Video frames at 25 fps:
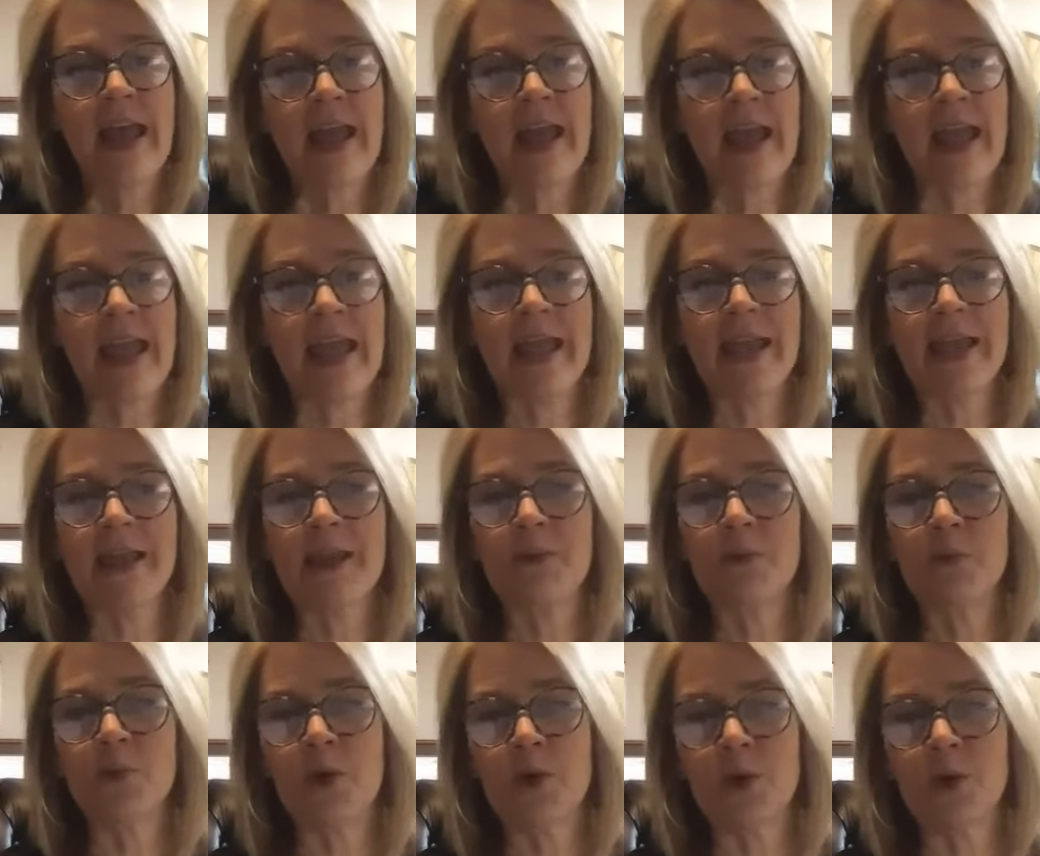
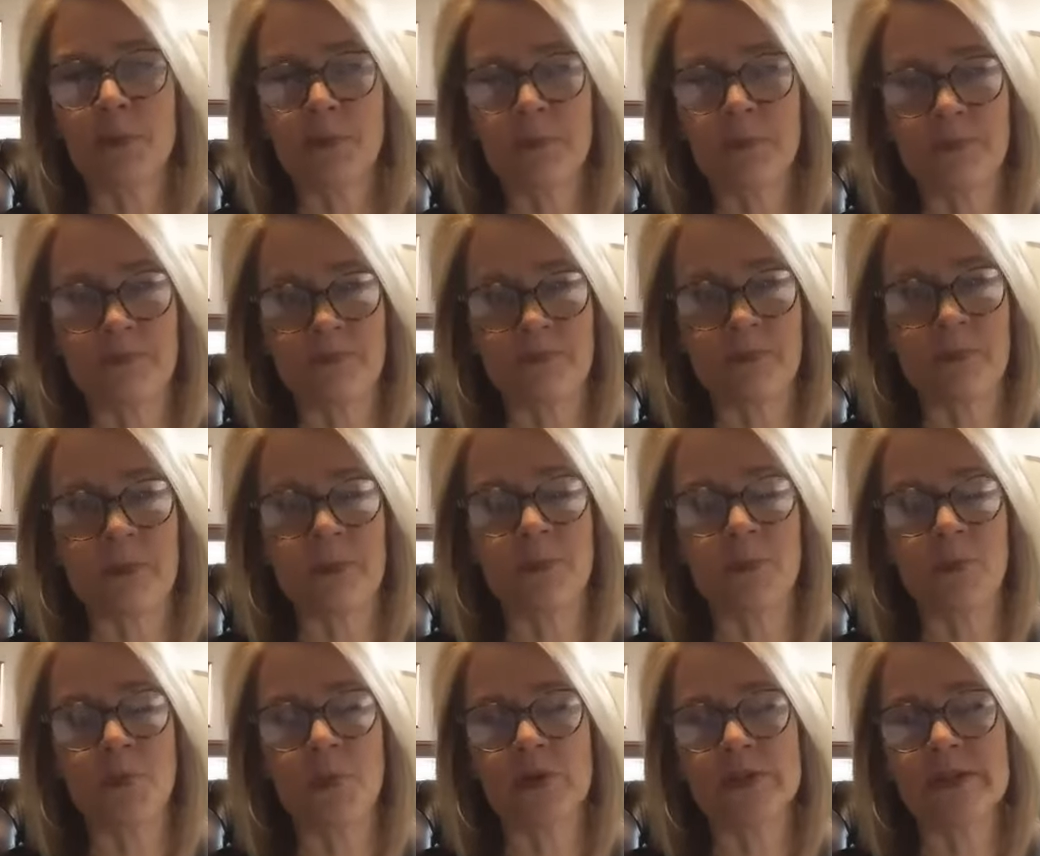and
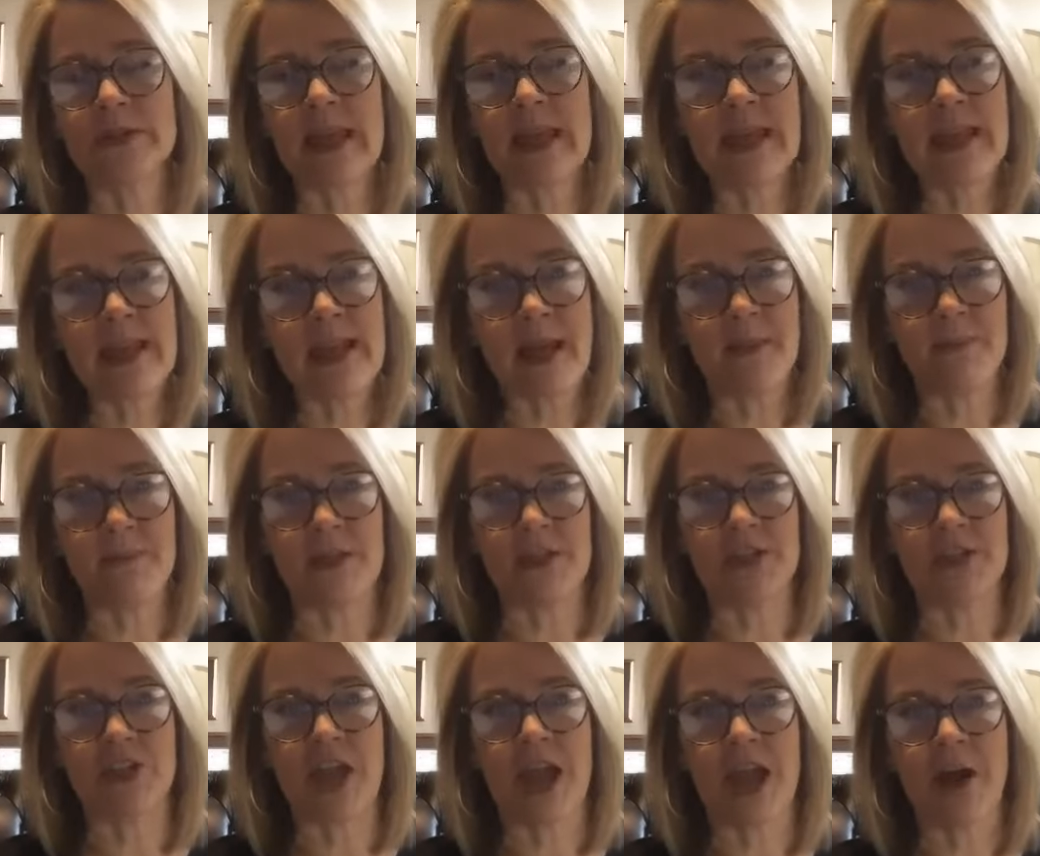we're setting up the
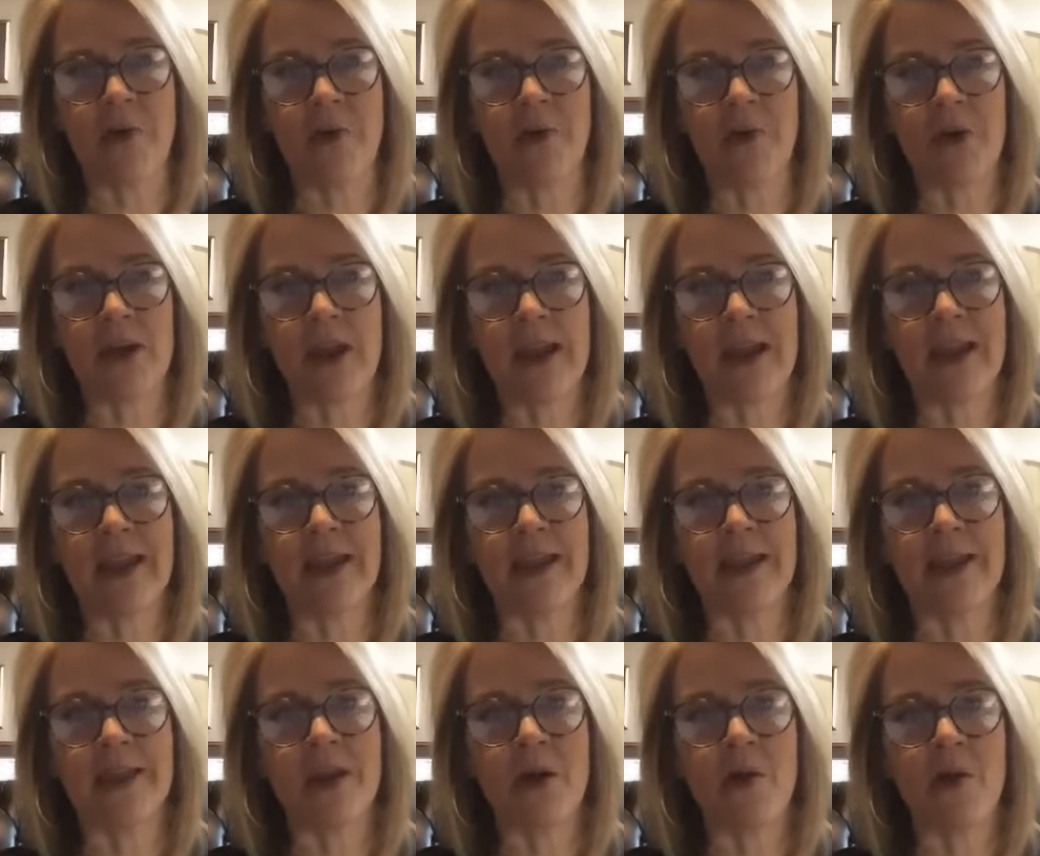shower.
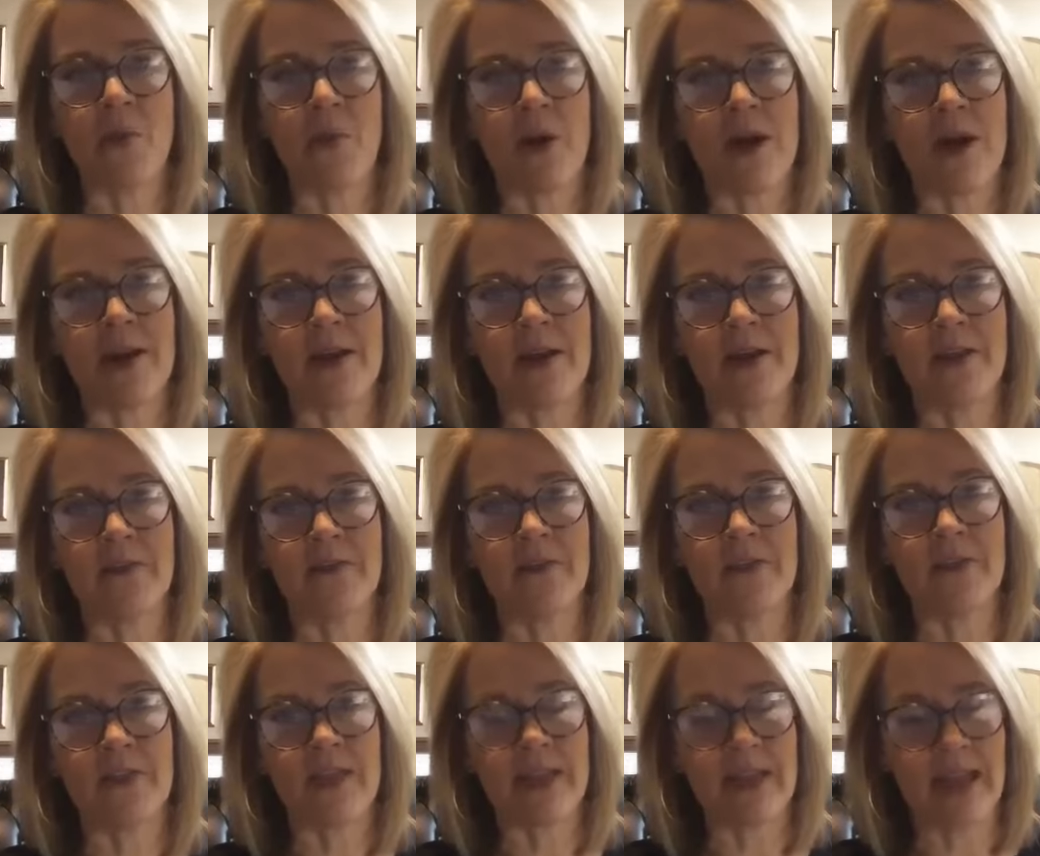And one of
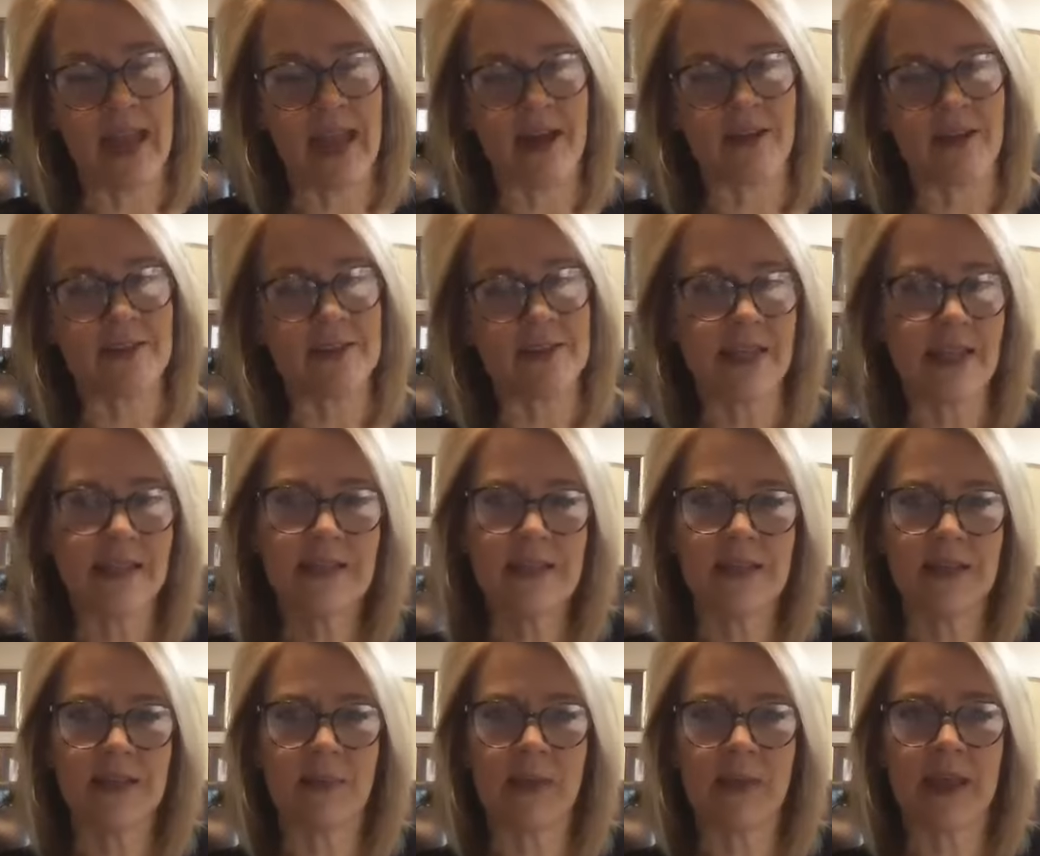the gals said
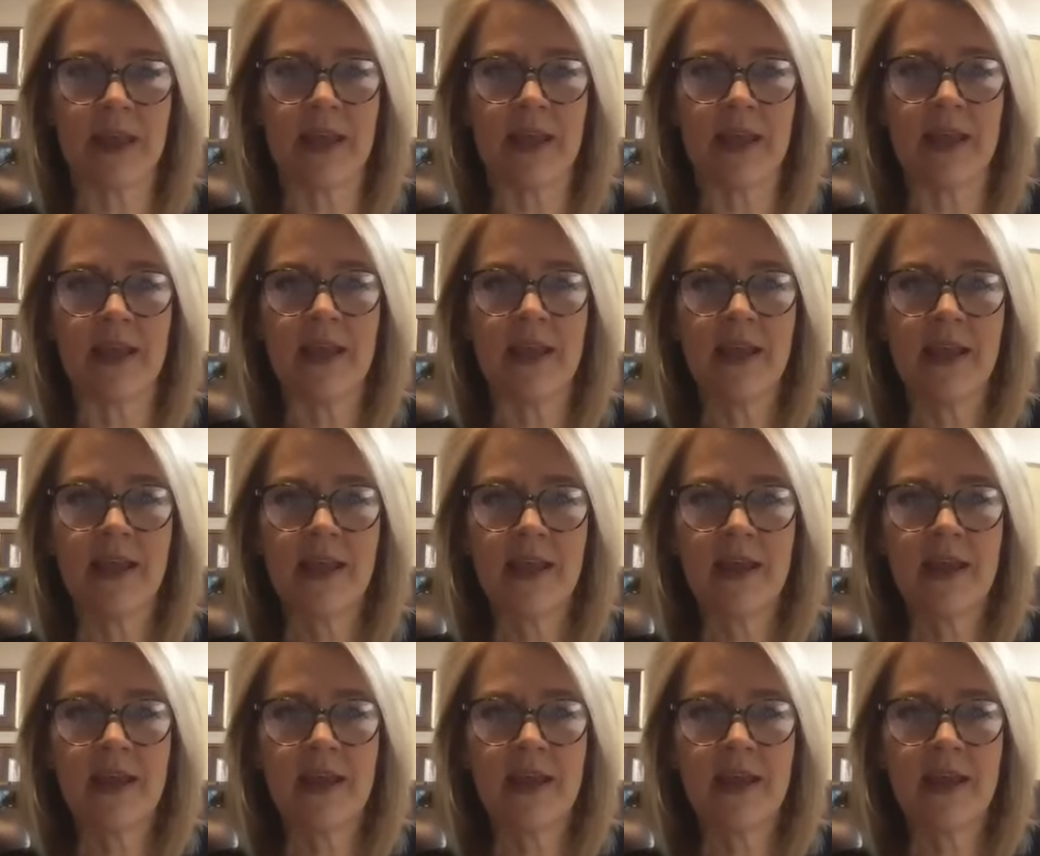to me,